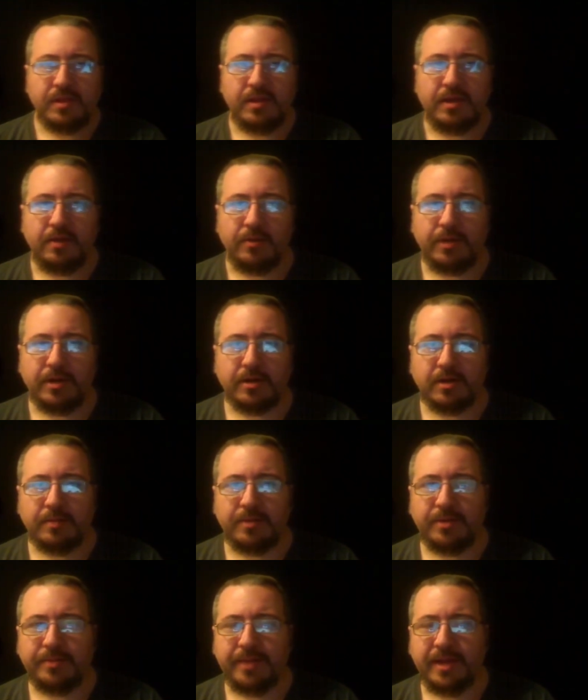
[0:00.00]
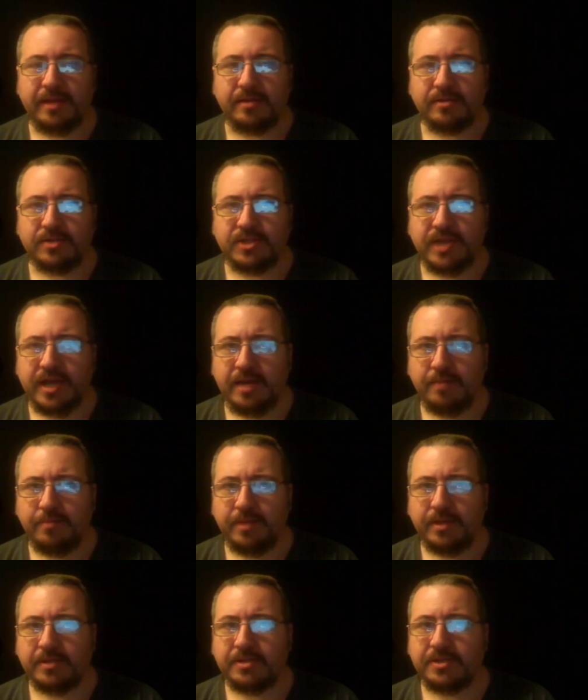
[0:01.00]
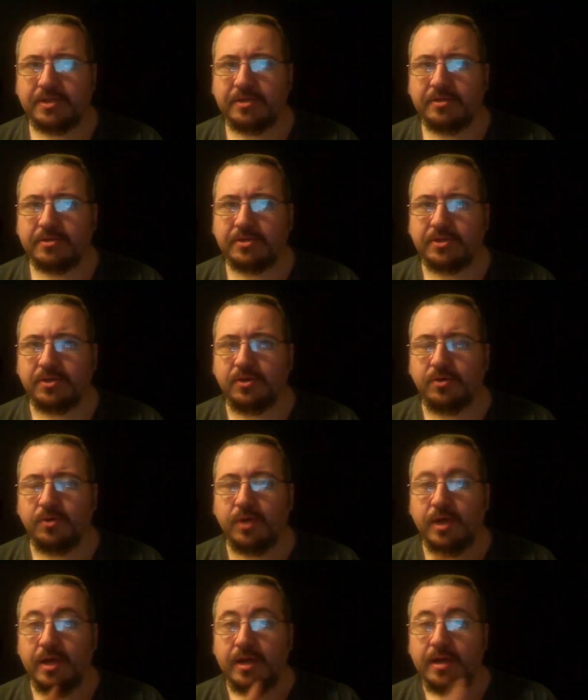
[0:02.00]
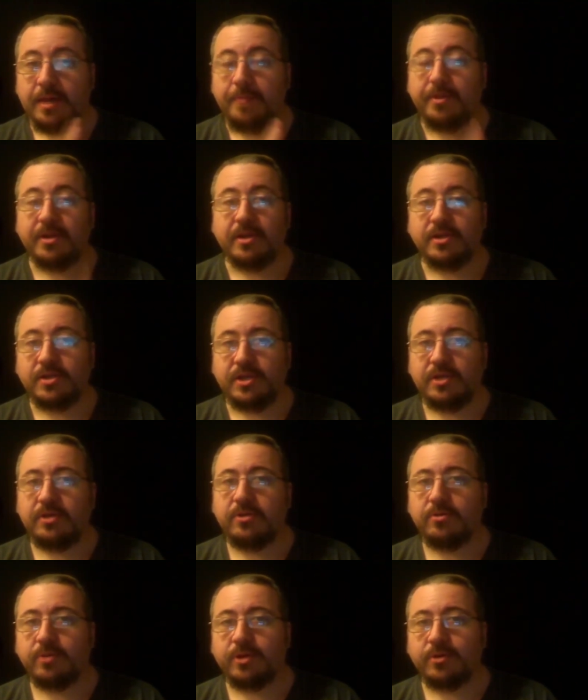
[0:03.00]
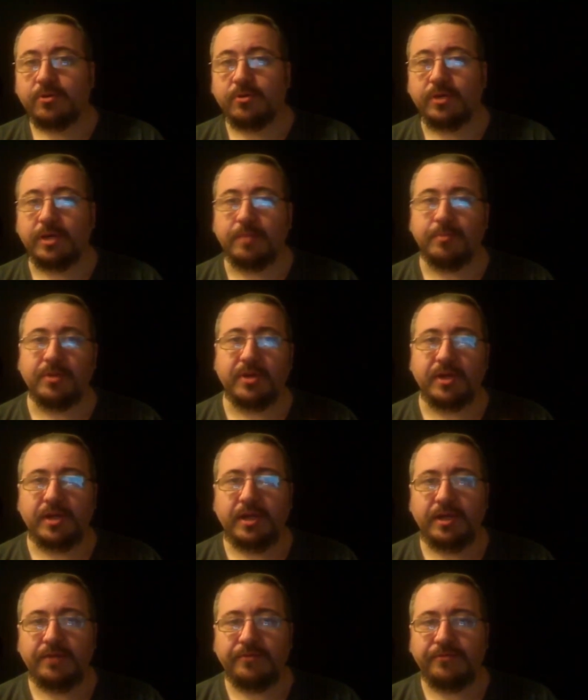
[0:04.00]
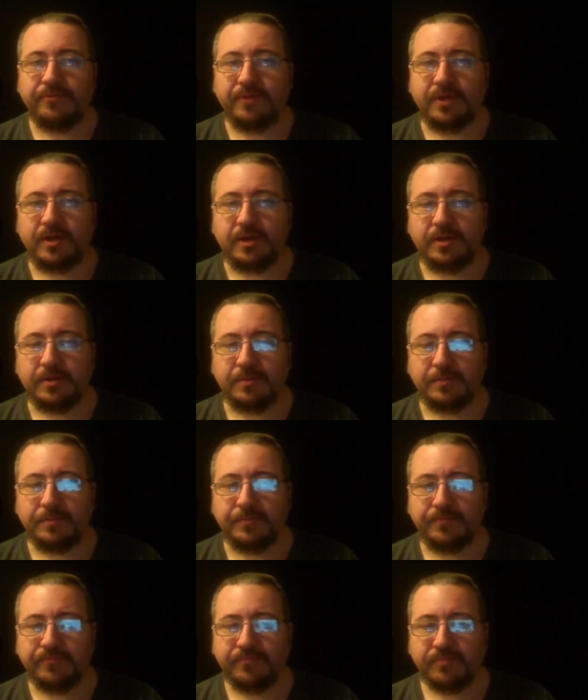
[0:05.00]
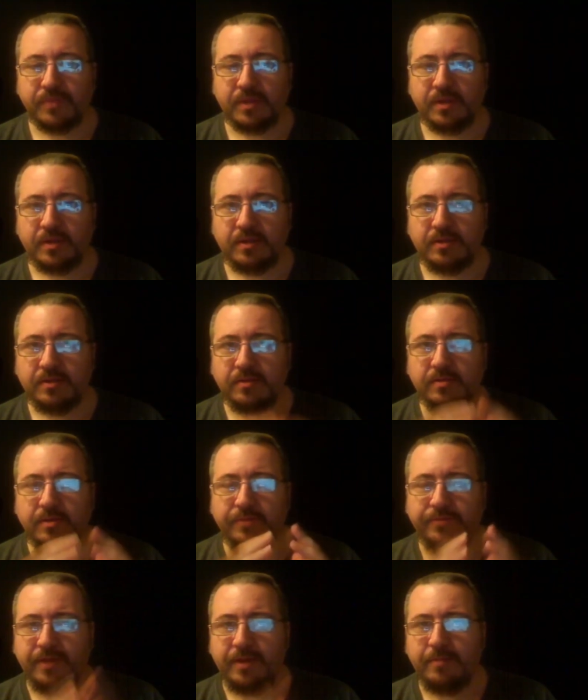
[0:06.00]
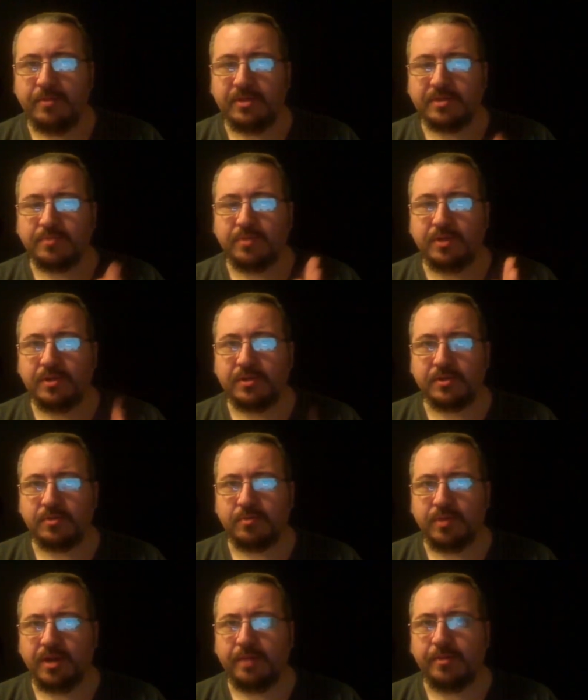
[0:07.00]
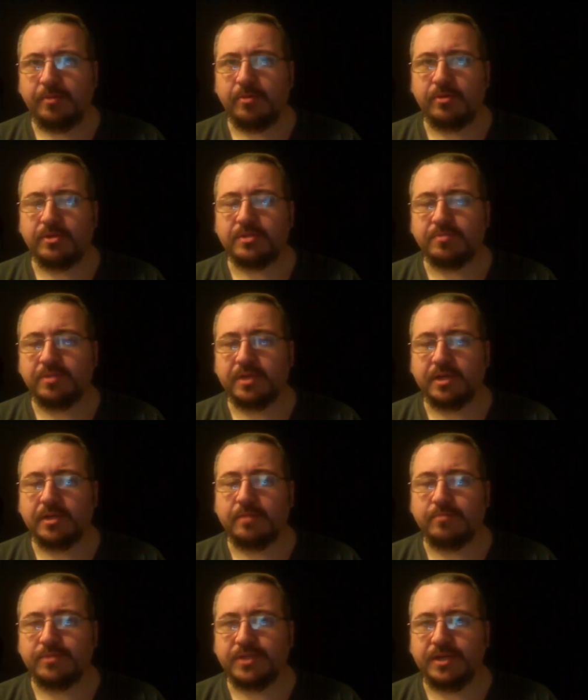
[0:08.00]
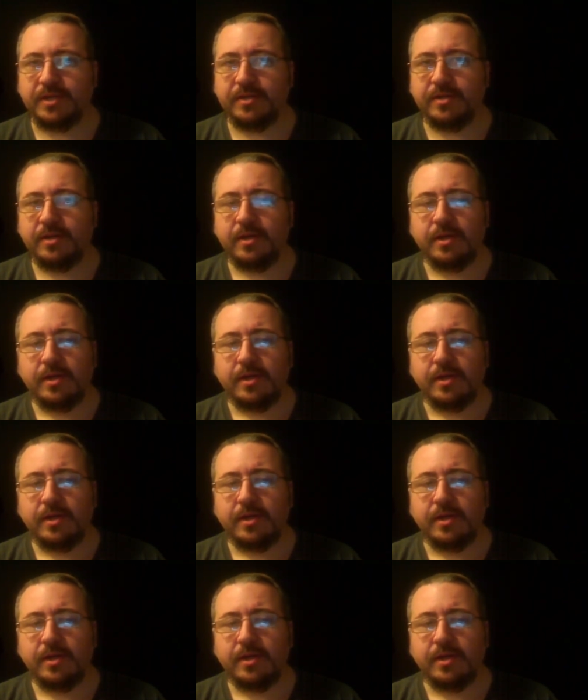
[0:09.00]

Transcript: Now we are coming up at 10 minutes here, so I'm going to continue recording, but if I am going to split it, this will probably be where the split comes in.